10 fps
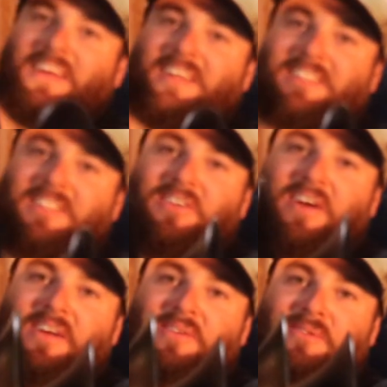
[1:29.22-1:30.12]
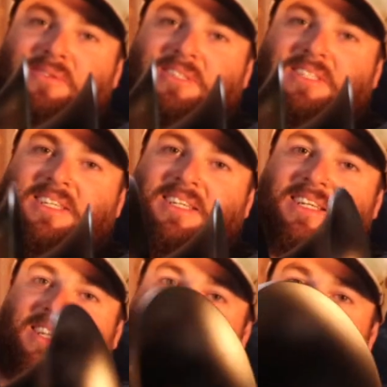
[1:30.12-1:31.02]
Here's the train horns.
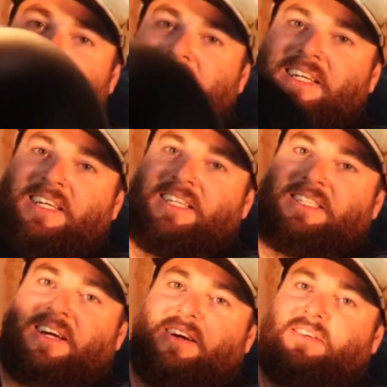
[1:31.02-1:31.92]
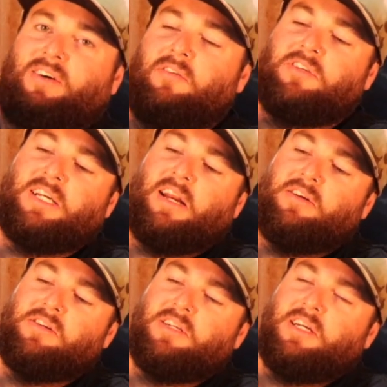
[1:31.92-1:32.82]
So obviously going to
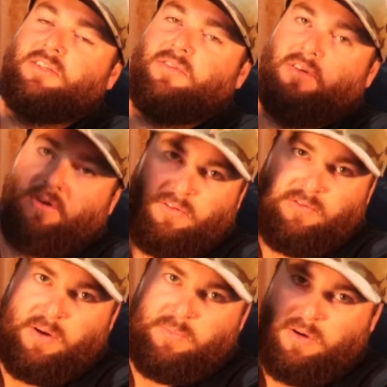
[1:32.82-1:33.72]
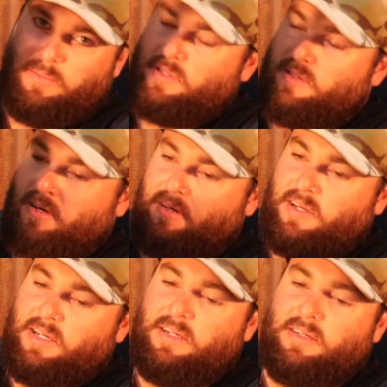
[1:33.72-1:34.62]
use these for off-road purposes
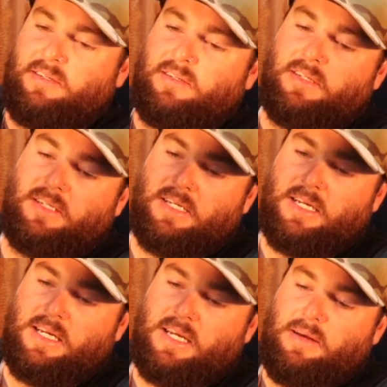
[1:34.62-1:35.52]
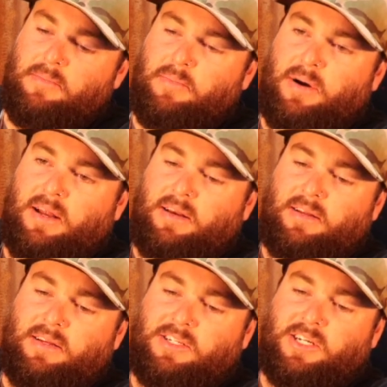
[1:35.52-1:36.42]
only. But
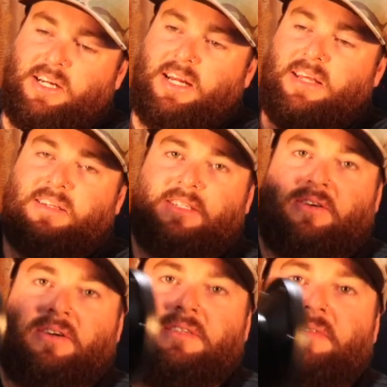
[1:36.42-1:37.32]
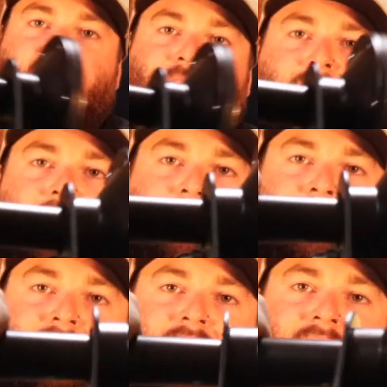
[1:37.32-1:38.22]
check out the size of those bad
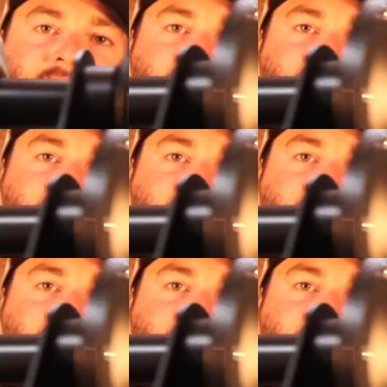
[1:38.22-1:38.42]
boys.